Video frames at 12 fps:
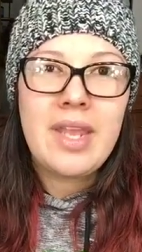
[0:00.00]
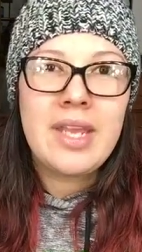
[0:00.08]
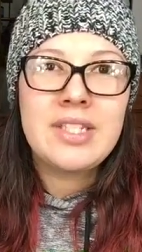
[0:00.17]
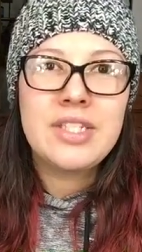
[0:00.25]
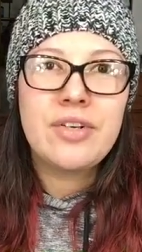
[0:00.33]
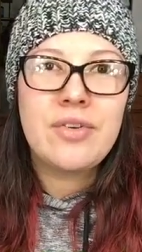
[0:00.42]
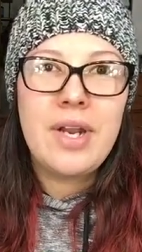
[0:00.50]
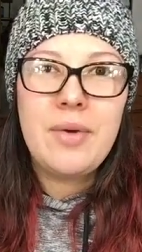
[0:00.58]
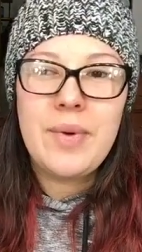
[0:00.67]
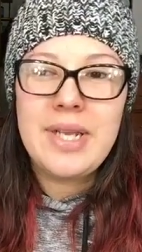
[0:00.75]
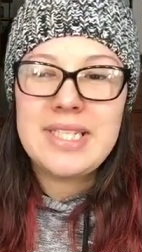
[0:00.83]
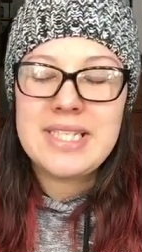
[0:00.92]
it's a
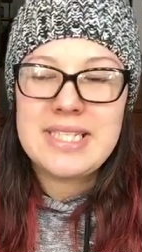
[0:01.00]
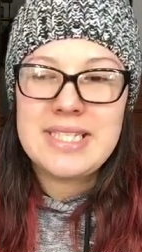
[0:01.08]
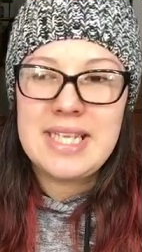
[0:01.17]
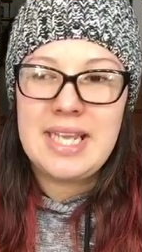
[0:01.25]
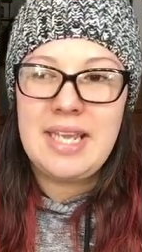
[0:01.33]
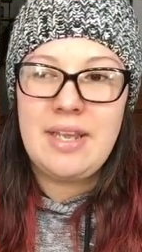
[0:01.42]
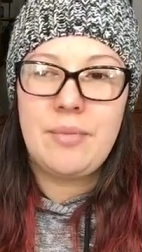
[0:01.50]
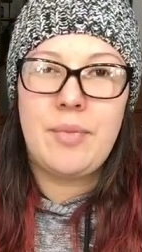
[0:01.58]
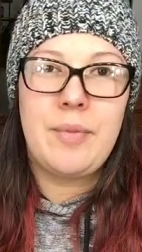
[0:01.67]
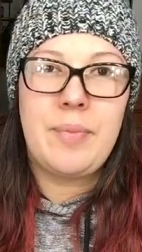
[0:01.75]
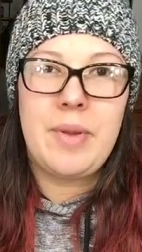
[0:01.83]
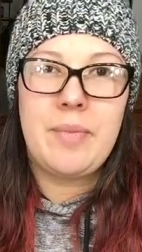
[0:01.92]
great way to see
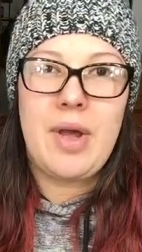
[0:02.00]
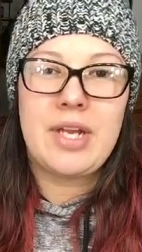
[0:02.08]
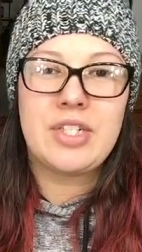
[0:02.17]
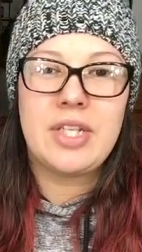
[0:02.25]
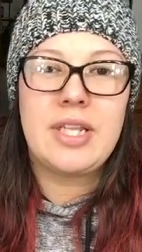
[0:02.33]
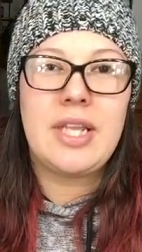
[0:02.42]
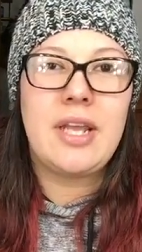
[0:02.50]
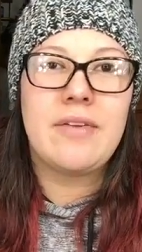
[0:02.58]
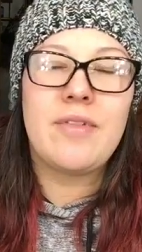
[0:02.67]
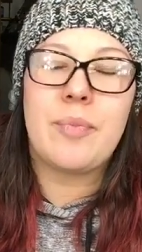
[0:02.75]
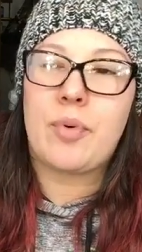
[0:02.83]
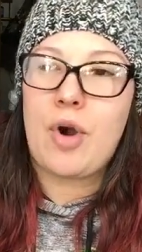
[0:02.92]
what people actually think
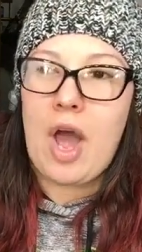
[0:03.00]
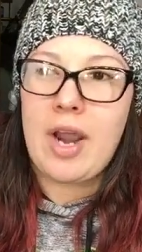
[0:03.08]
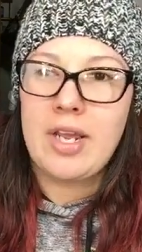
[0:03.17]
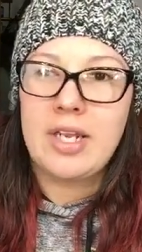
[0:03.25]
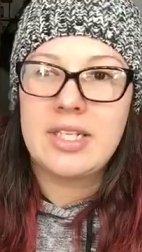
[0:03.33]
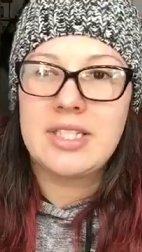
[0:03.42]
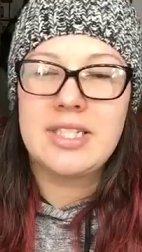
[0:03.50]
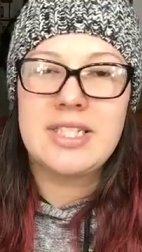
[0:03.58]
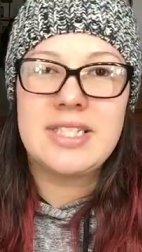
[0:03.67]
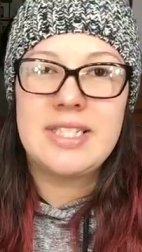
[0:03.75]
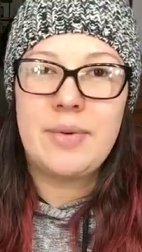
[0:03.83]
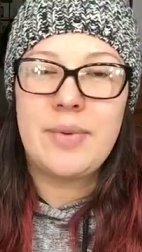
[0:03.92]
of the products and
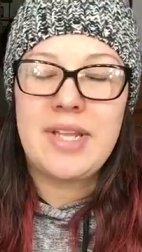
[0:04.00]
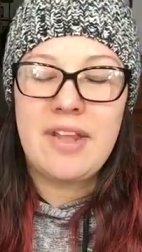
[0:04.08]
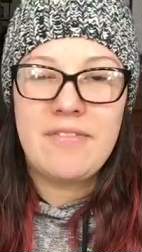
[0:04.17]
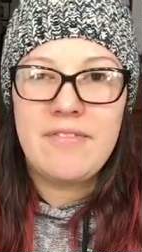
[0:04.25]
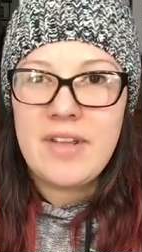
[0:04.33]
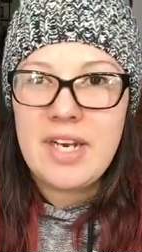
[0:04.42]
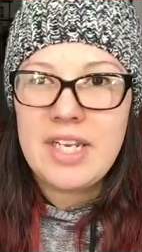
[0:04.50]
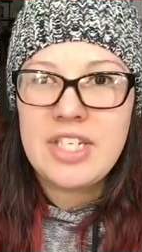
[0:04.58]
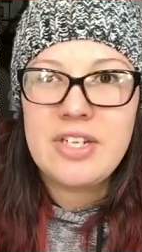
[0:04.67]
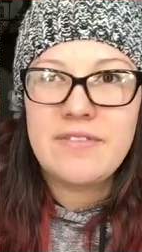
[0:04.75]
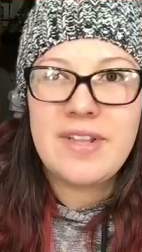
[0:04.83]
to see what they finished,